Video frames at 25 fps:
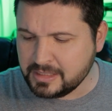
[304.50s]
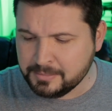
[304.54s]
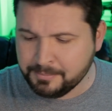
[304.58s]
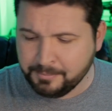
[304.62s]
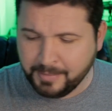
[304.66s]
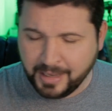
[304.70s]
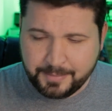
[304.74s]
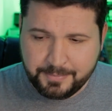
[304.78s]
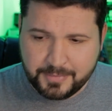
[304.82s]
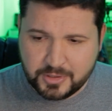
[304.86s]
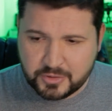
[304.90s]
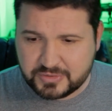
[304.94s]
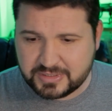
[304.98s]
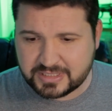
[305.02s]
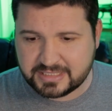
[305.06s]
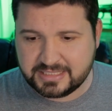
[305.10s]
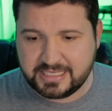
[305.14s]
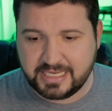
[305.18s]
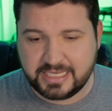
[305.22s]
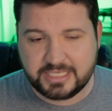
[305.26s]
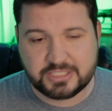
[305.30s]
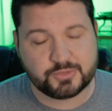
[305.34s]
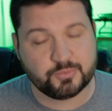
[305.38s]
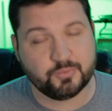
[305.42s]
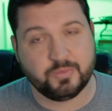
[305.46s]
my music
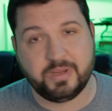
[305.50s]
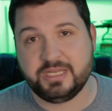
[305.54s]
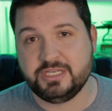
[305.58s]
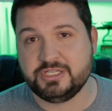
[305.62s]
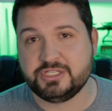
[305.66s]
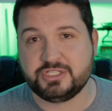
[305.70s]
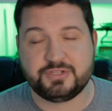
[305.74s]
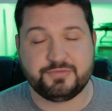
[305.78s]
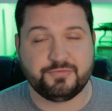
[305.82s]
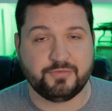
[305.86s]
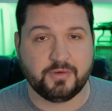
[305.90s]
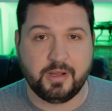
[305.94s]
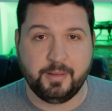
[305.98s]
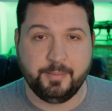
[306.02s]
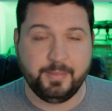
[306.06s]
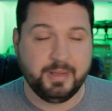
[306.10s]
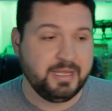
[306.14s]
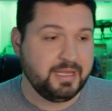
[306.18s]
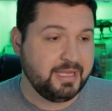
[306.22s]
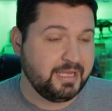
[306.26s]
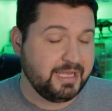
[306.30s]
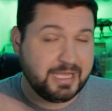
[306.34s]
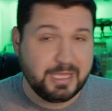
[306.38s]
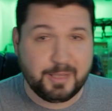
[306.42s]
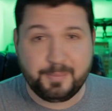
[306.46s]
taste ranges from
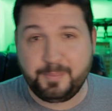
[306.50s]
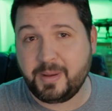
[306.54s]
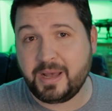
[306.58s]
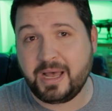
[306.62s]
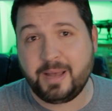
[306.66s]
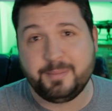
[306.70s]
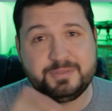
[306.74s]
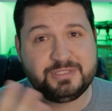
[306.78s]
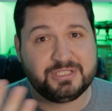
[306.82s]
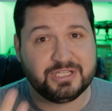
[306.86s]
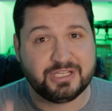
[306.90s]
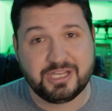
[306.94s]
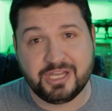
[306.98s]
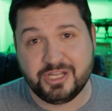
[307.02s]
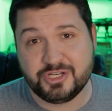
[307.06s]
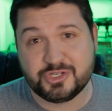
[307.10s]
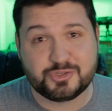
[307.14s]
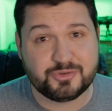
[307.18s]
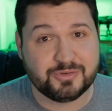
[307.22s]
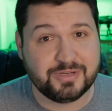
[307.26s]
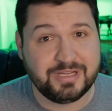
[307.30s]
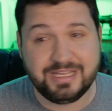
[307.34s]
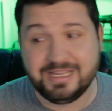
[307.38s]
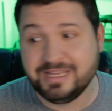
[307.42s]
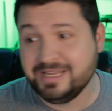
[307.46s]
hip hop to
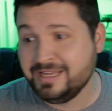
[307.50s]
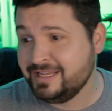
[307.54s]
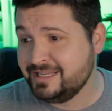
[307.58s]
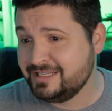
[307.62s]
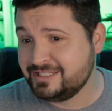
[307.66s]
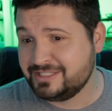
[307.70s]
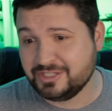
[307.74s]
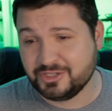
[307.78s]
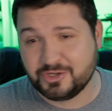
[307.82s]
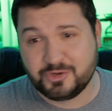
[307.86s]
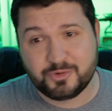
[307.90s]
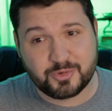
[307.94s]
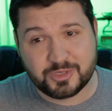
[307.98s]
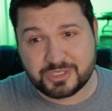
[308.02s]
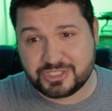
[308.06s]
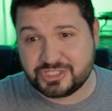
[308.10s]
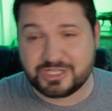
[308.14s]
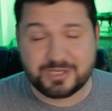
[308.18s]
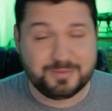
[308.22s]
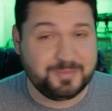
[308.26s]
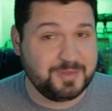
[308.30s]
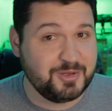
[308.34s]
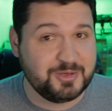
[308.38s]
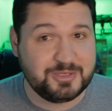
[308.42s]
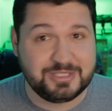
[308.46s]
country to
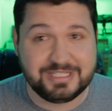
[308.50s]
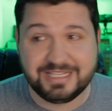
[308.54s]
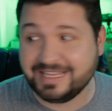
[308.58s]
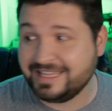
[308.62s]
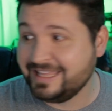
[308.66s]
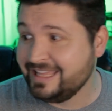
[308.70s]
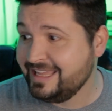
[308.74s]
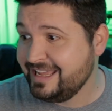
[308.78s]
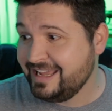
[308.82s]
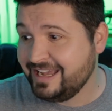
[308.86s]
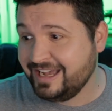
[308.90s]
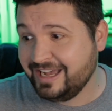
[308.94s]
Christian music.